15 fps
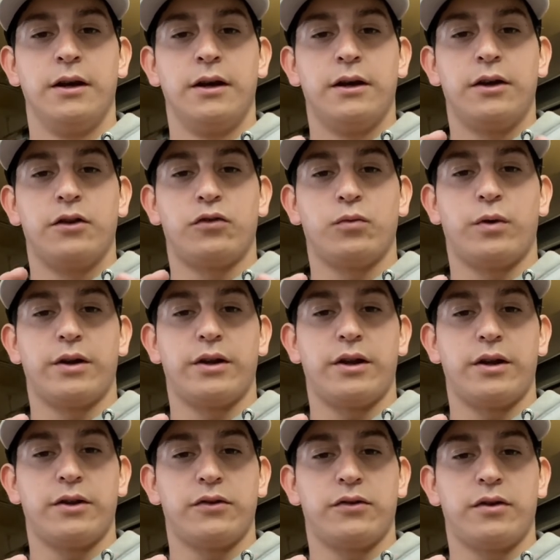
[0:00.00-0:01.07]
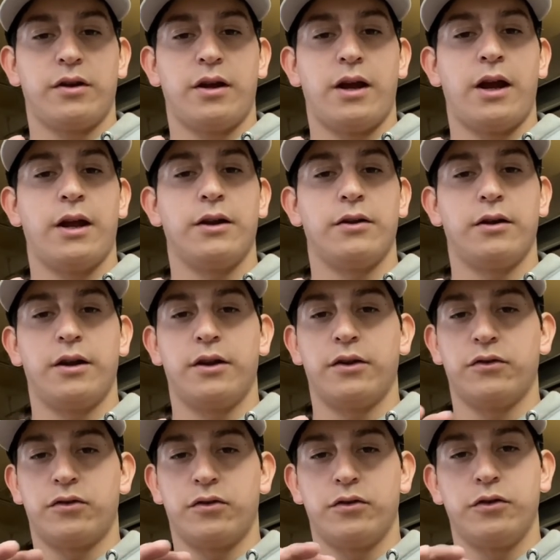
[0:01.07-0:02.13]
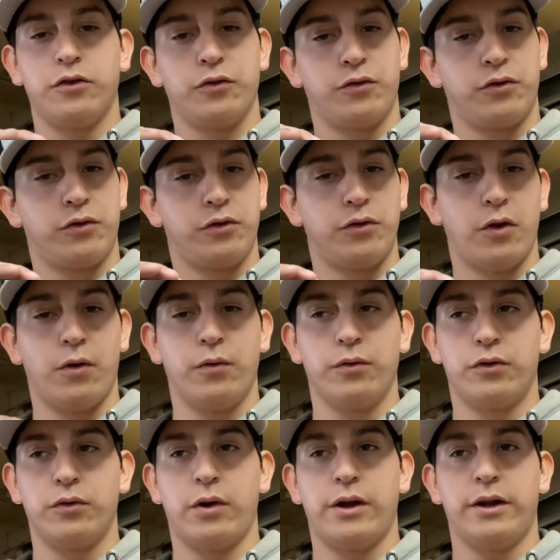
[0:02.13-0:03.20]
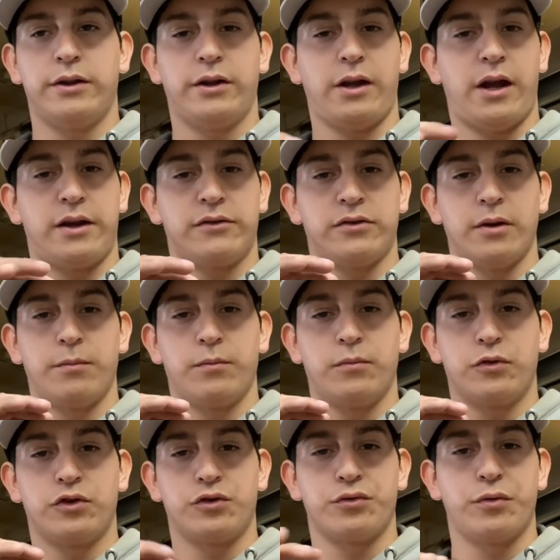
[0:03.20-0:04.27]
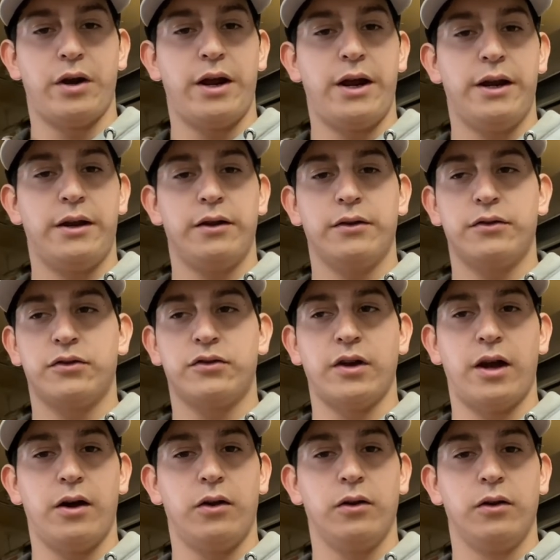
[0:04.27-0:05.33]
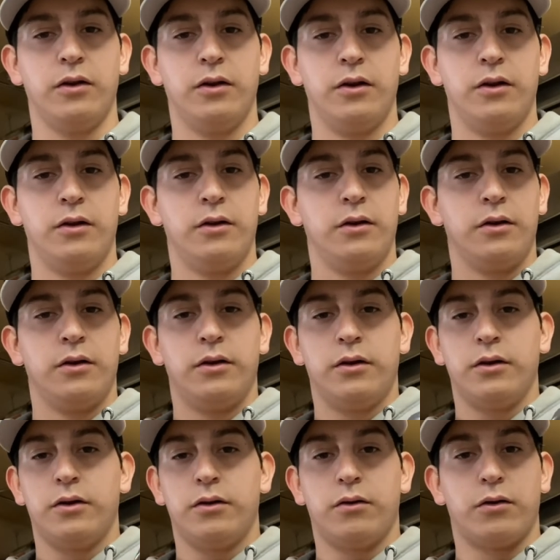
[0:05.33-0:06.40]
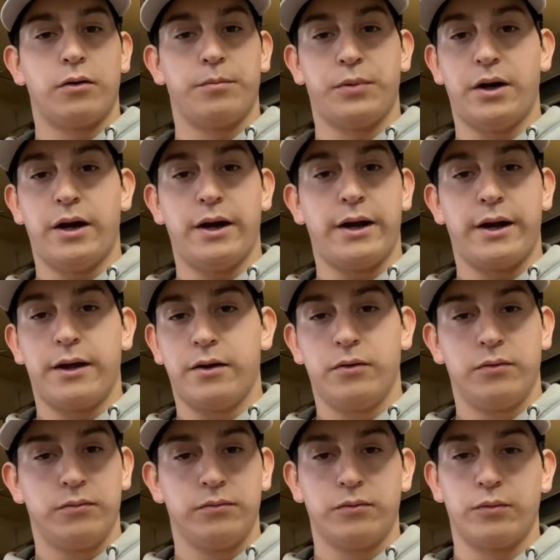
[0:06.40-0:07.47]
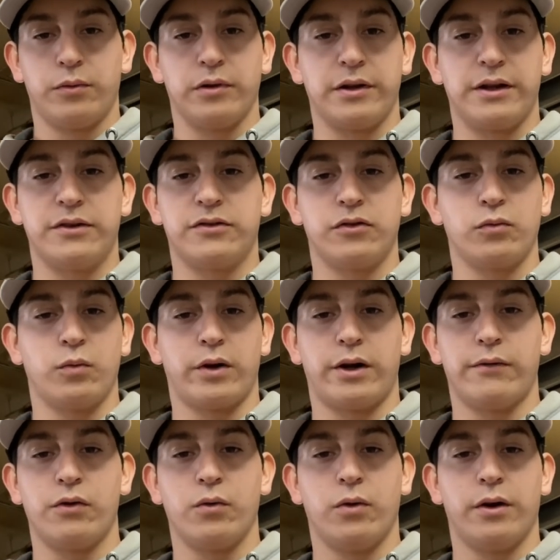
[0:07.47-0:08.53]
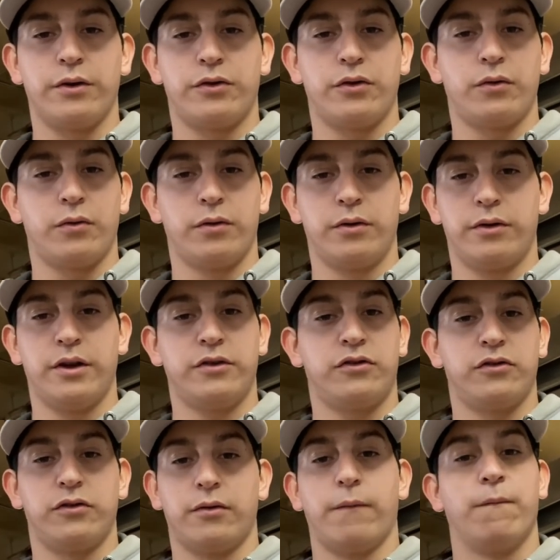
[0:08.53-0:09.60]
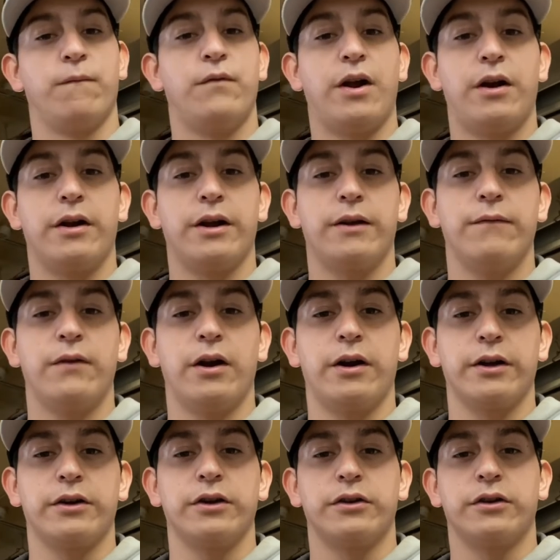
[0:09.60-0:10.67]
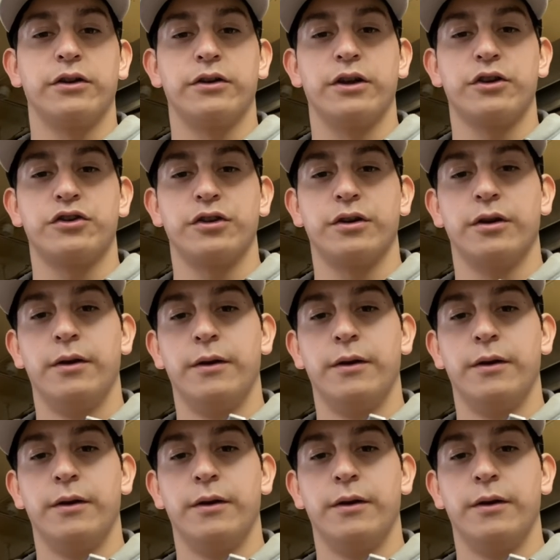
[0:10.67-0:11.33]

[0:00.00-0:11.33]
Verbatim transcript: is what it is. And it is, you don't do anything except trade, sell, or buy releases, whatever you want to. This is a very, very good condition.